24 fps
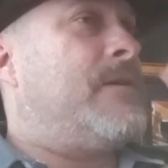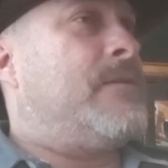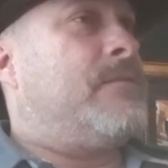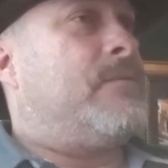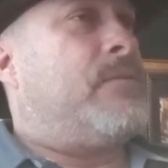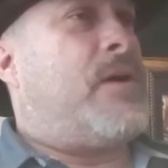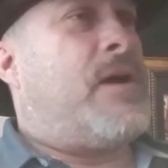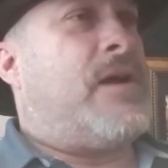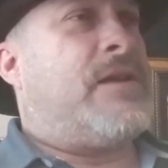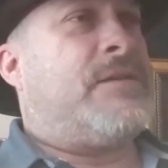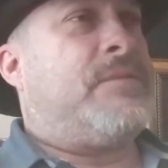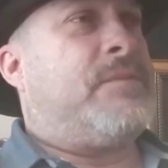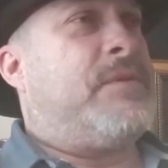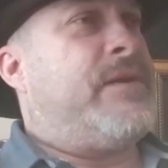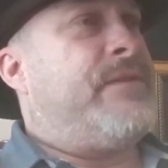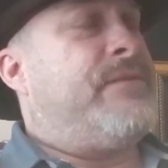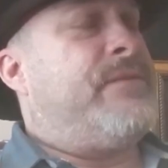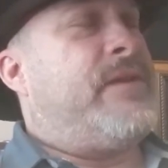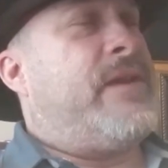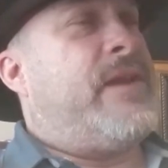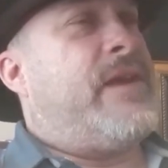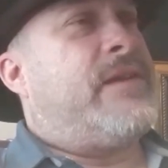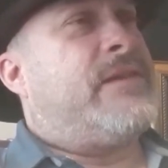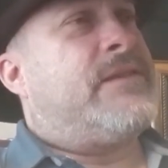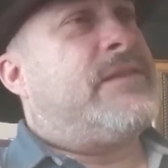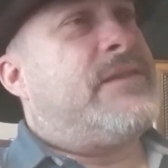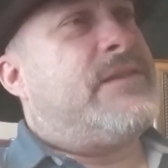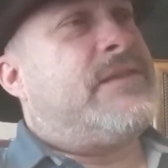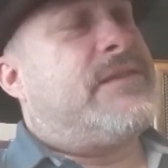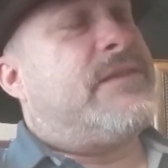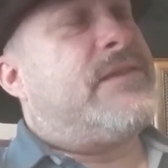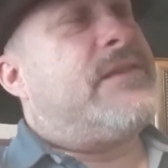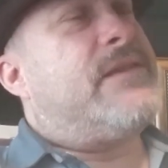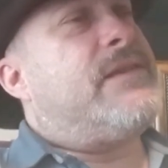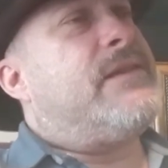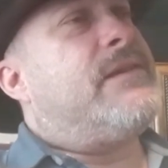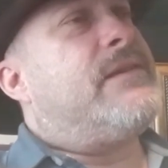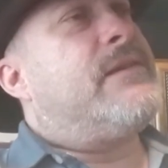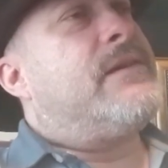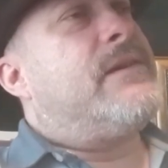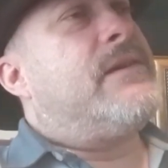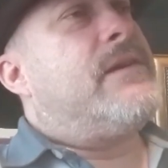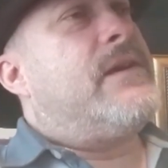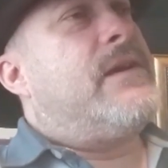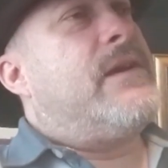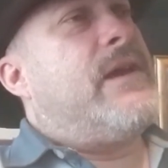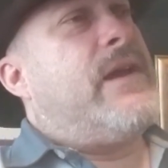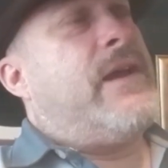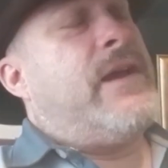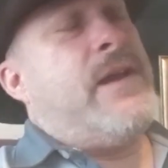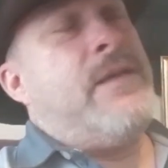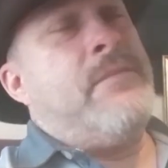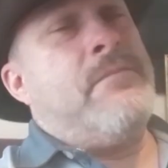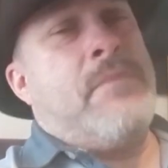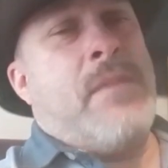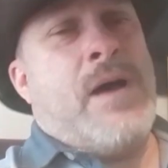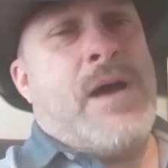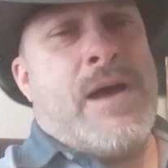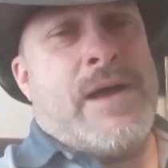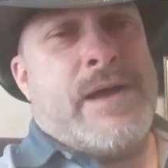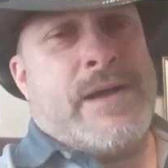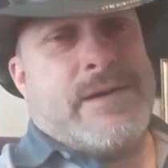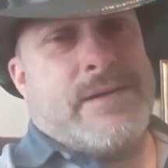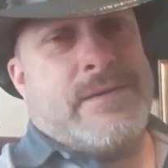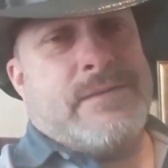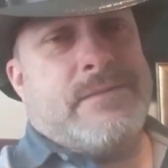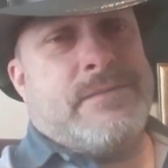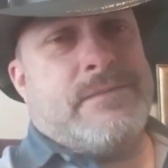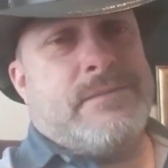possibly even the SEC. And it might.